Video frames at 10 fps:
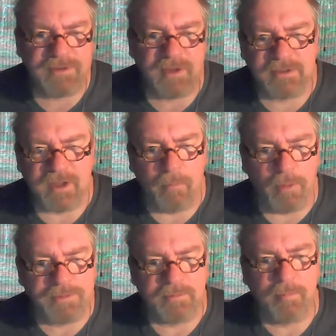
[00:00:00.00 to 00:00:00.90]
was at
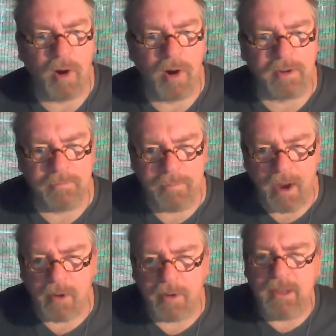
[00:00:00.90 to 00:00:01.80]
Wilson Park in
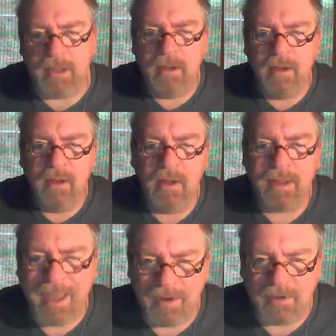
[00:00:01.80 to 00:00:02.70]
Barrie,
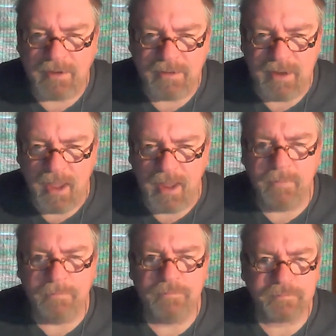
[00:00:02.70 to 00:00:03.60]
Canada
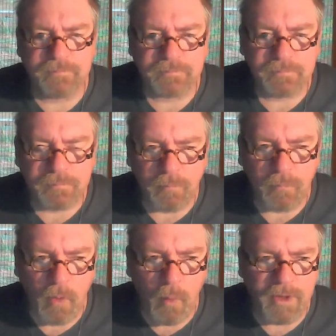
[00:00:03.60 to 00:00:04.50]
Day,
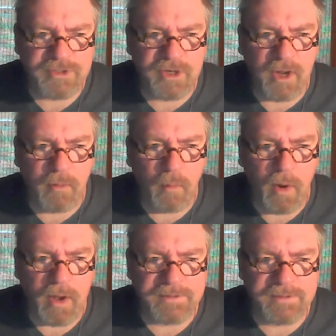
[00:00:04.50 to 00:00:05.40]
which
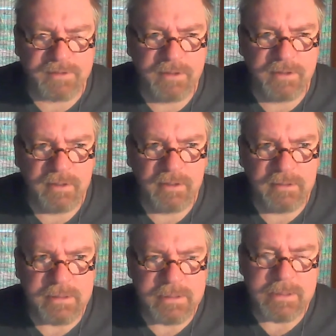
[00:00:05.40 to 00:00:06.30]
was,
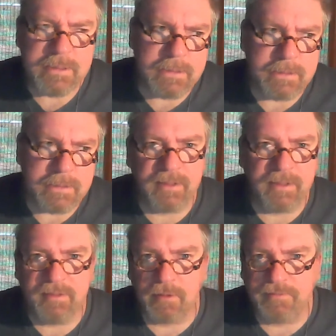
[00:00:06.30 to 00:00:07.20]
I
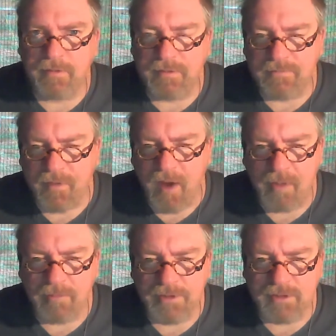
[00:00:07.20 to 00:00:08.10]
think there were
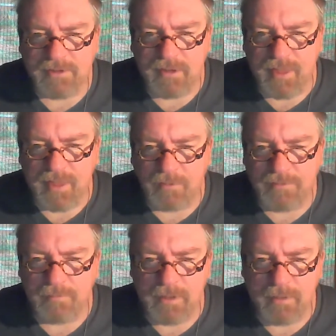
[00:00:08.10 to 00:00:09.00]
55 or
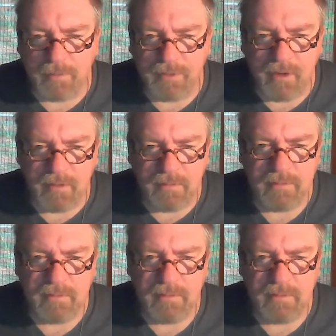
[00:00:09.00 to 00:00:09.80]
60,000 people there.